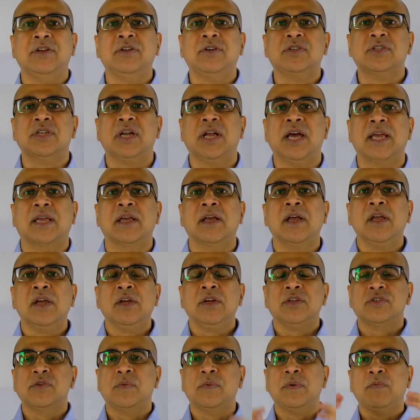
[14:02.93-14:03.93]
looks like.
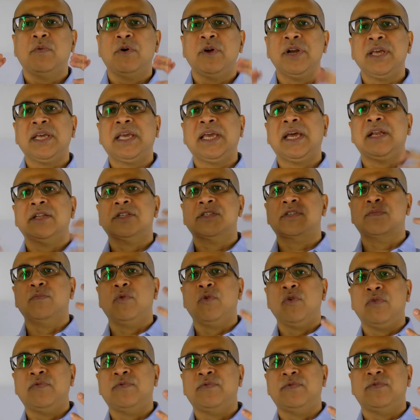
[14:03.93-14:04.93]
So we want to get a
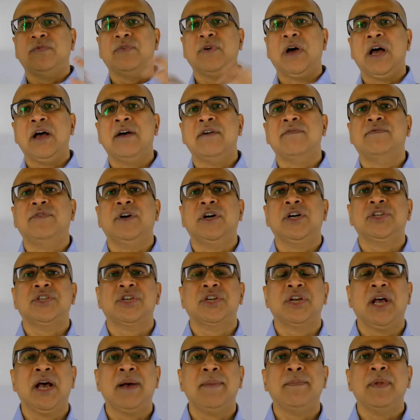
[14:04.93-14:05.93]
small
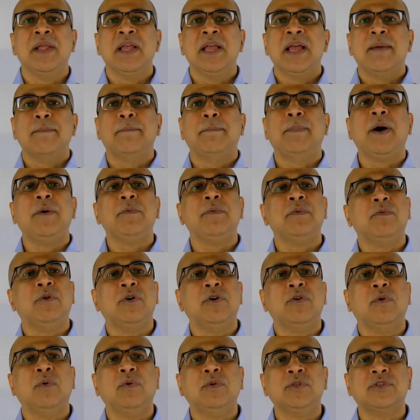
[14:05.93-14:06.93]
version up, but we
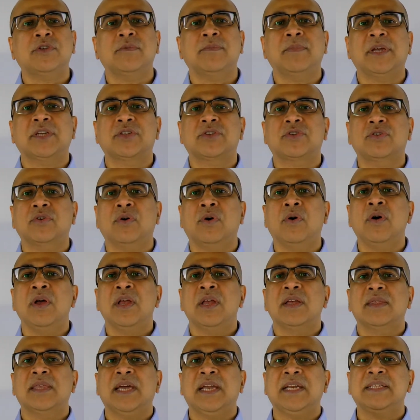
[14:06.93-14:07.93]
want to also make sure
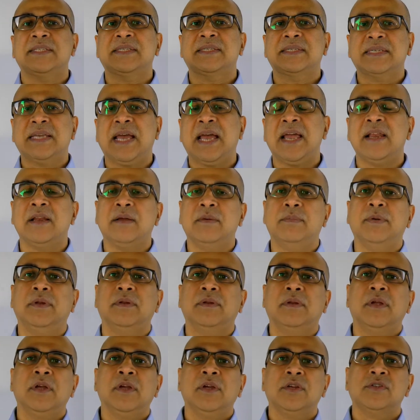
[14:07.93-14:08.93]
that it's
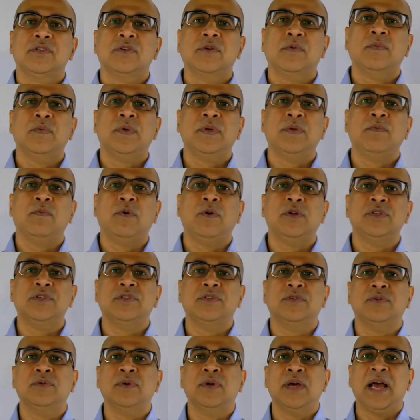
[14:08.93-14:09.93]
scalable. So we want
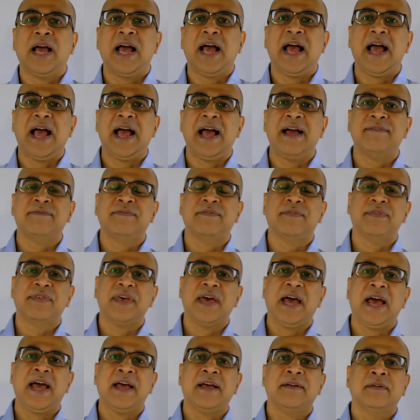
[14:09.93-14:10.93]
to have
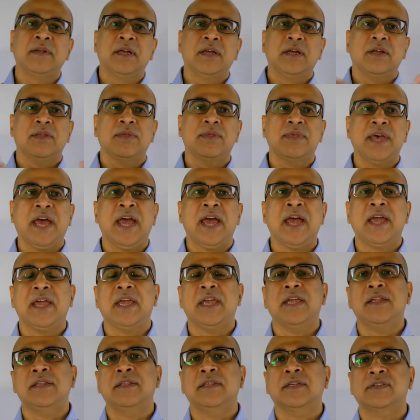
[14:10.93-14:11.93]
that there
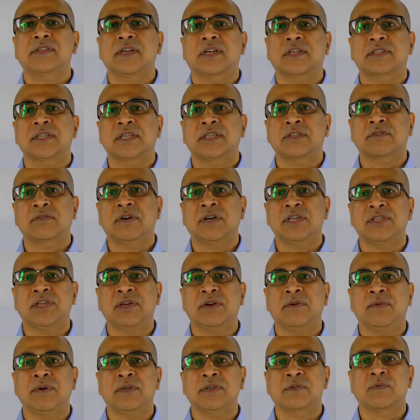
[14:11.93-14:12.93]
in the success
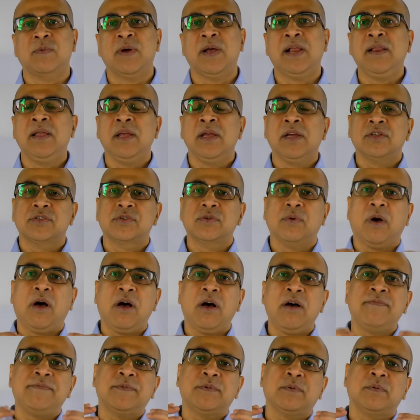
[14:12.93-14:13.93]
criteria as well. So
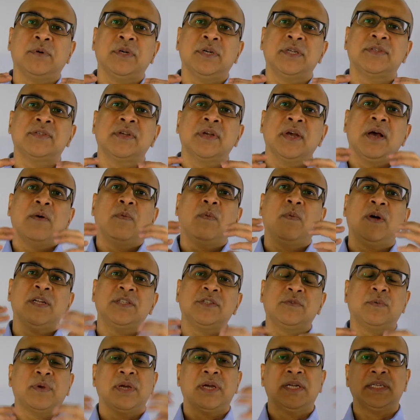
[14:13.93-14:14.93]
afterwards,
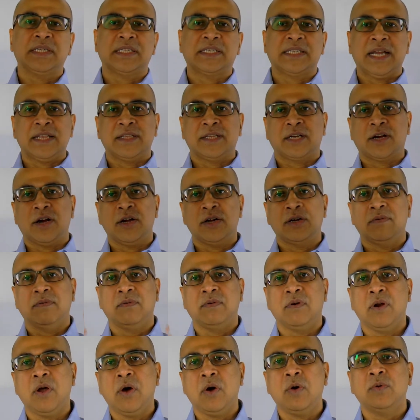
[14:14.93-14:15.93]
once we understand the kind of
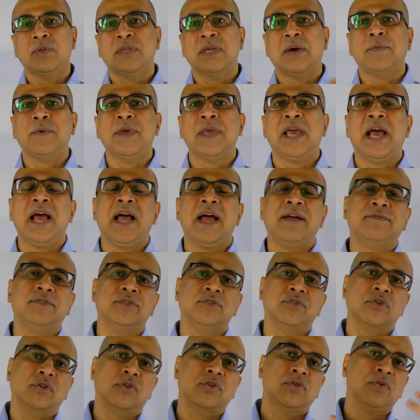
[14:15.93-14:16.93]
load that we have, the
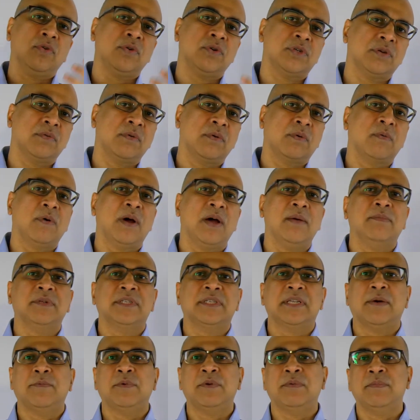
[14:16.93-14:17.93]
security
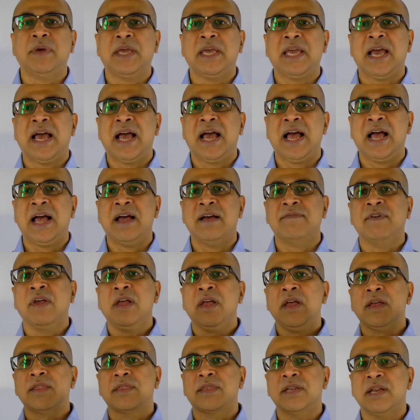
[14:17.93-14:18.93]
requirements that we may have,
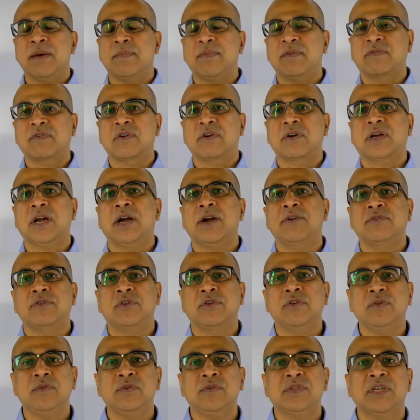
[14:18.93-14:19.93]
the number of concurrent
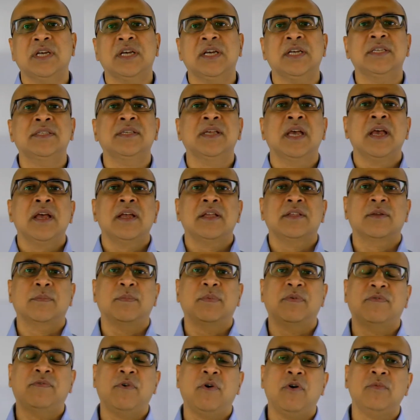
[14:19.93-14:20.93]
users, the
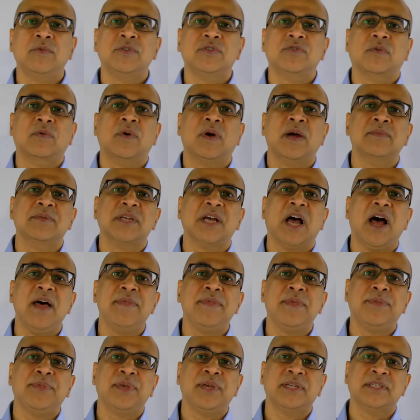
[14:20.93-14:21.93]
performance requirements,
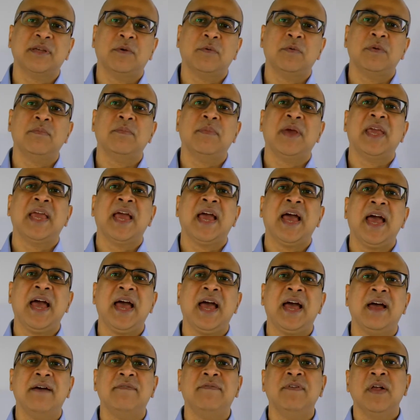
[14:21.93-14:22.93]
other things that we may
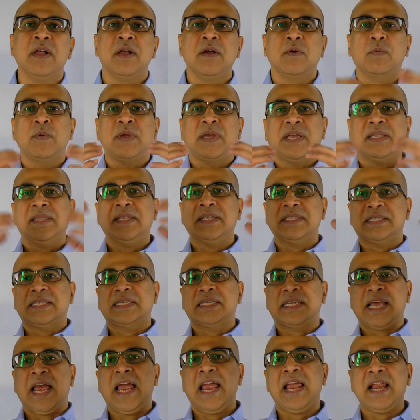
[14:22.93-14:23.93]
have, we can then
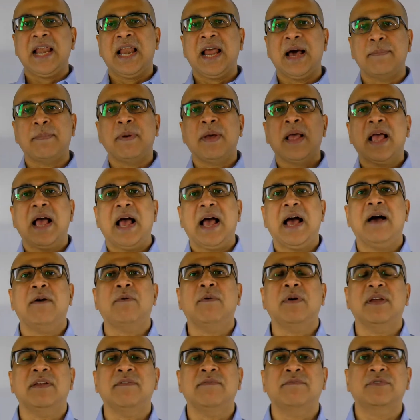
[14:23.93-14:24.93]
scale up
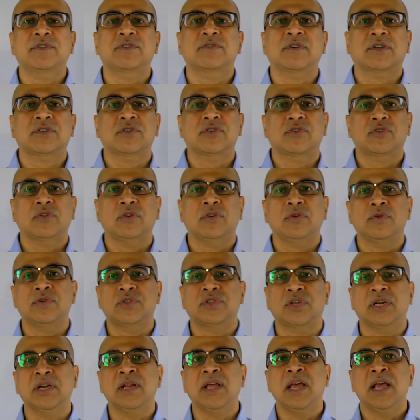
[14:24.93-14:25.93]
our infrastructure
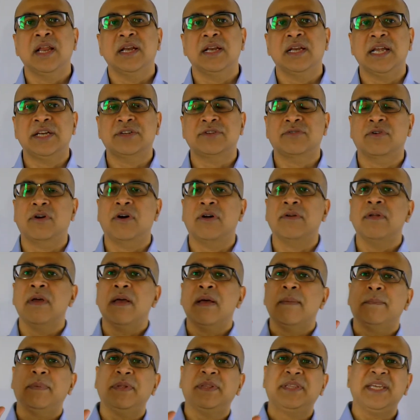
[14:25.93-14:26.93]
solution later on.
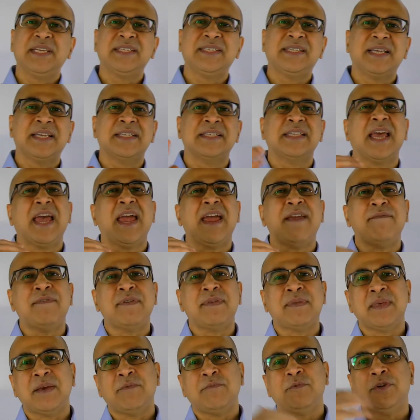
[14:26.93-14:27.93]
But this is,
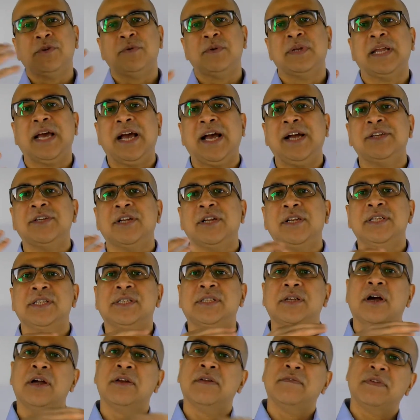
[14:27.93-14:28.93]
everything we do in Agile is
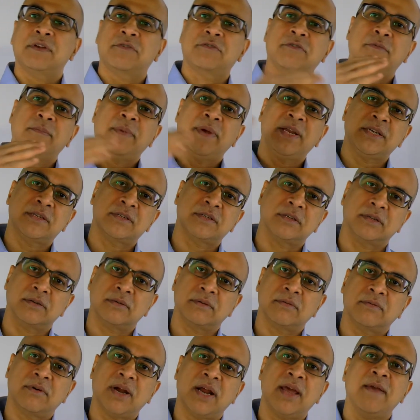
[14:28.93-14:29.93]
kind of incremental,
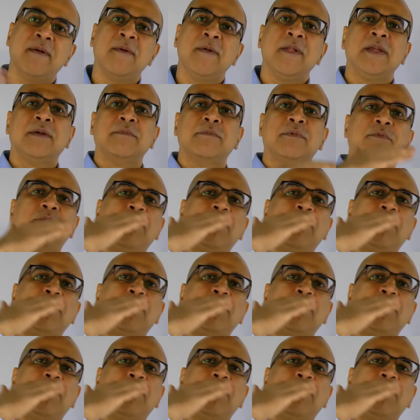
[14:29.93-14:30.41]
right? We